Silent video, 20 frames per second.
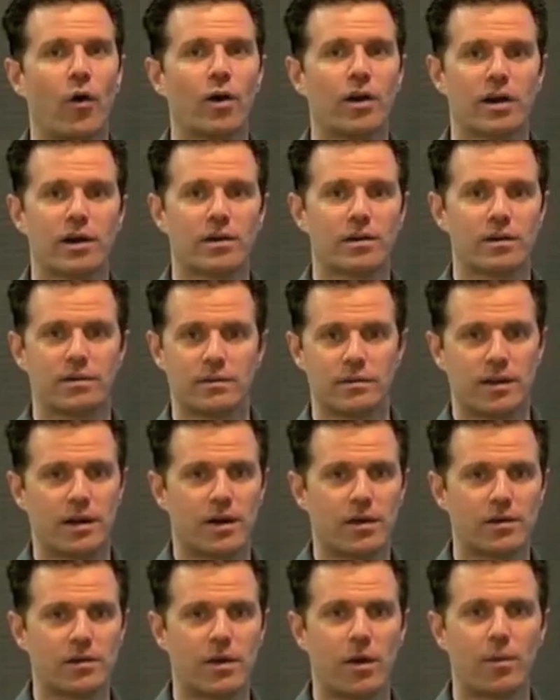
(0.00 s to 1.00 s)

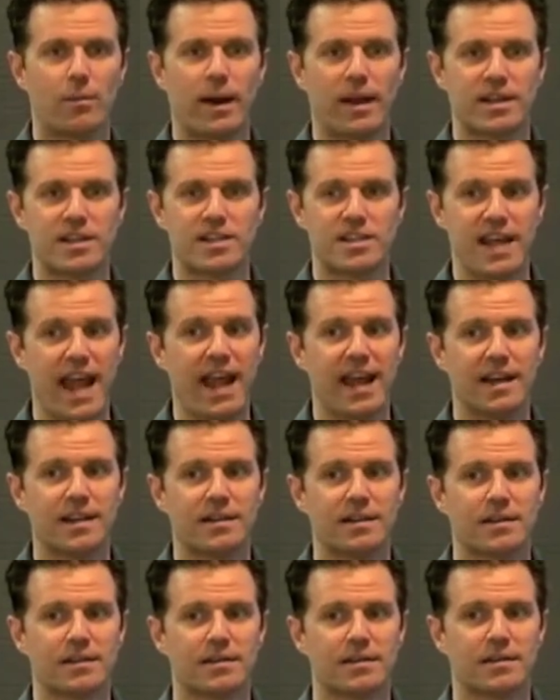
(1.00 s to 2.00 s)
going by the
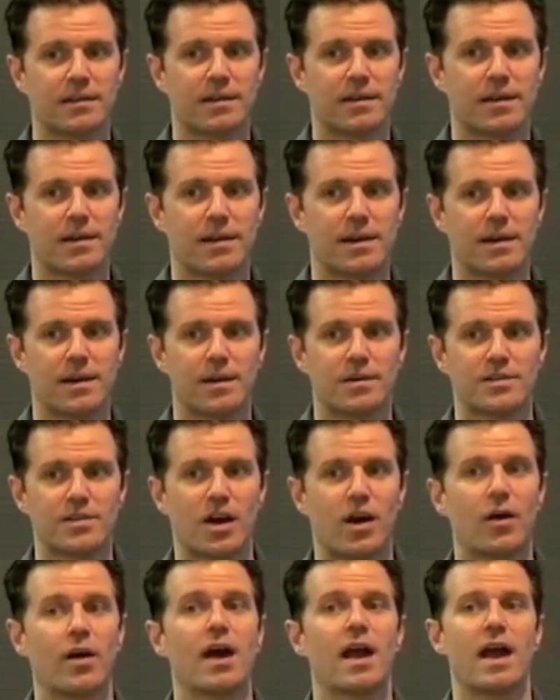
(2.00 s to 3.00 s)
state.
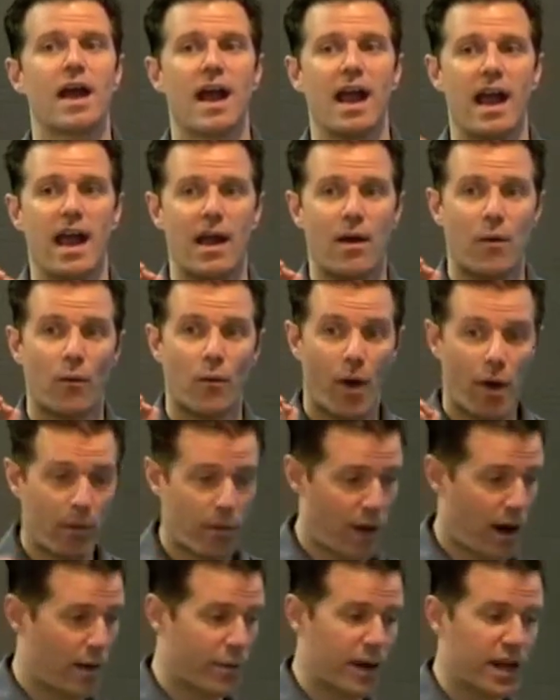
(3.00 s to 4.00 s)
So
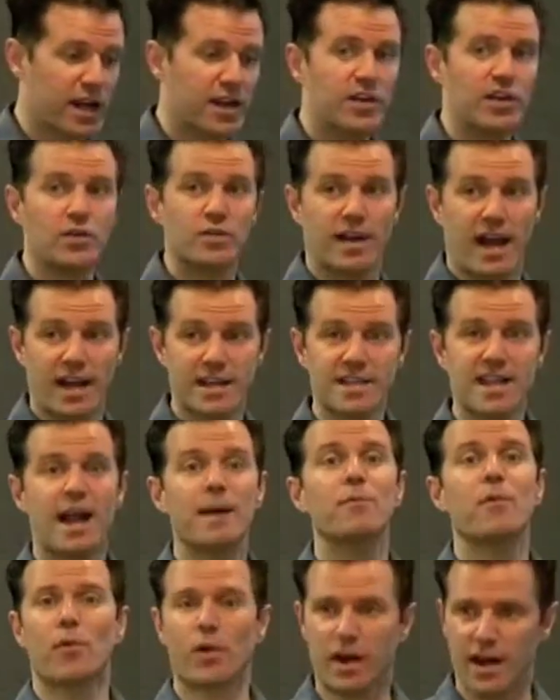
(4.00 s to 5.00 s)
what are we going to do next
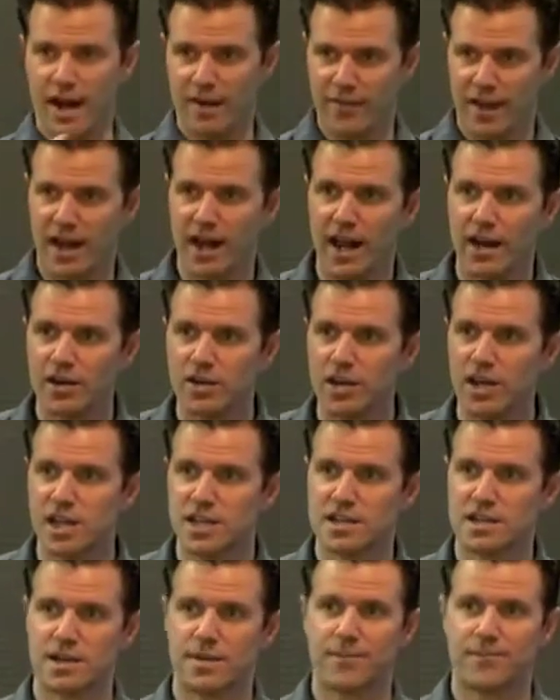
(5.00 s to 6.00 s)
time? We're going to have that on our
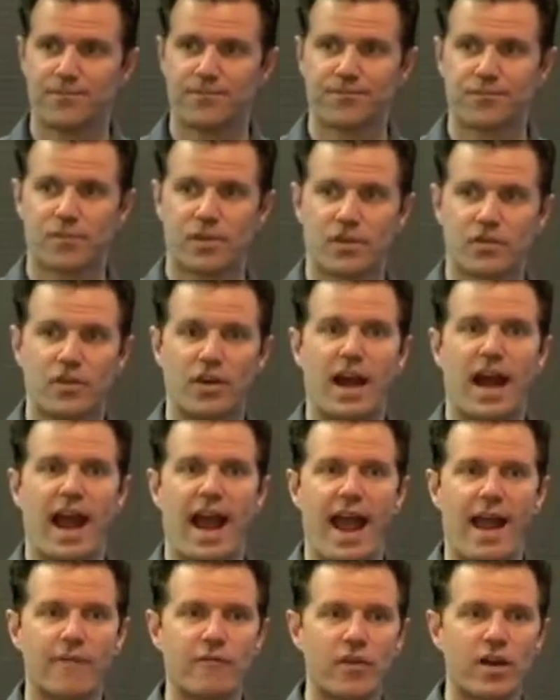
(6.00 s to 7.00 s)
list. So yeah,
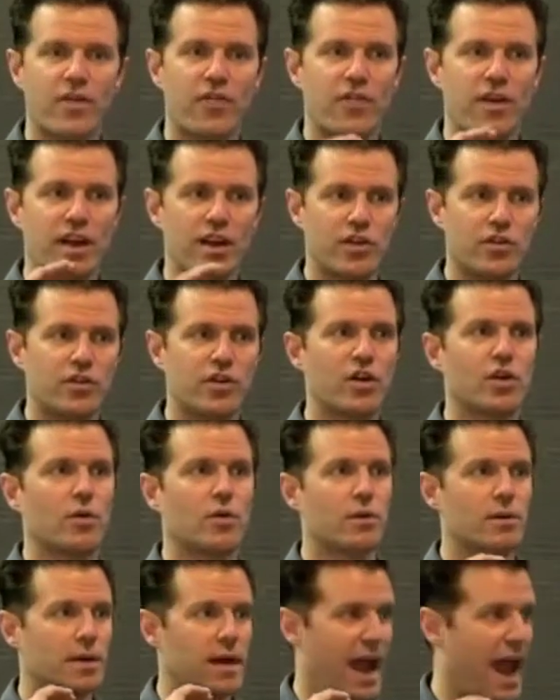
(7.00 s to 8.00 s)
everything you
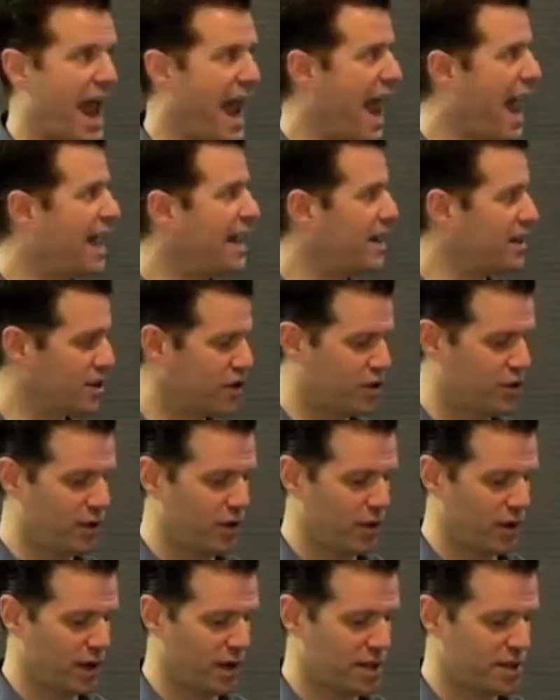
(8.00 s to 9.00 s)
do, add it to
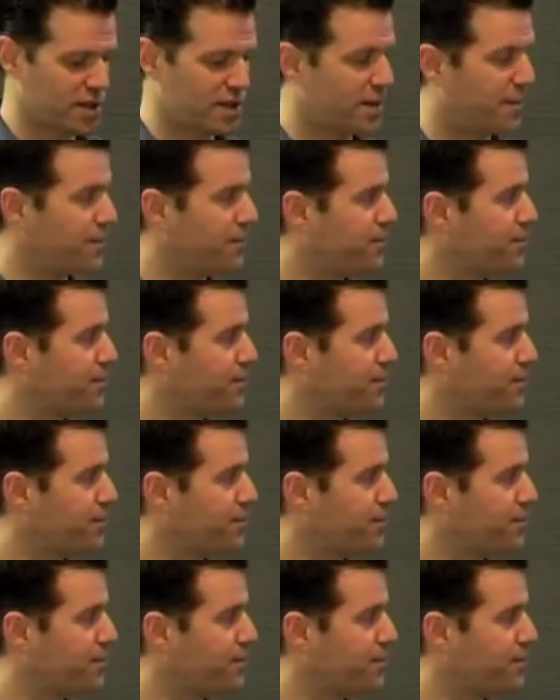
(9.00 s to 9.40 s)
your list.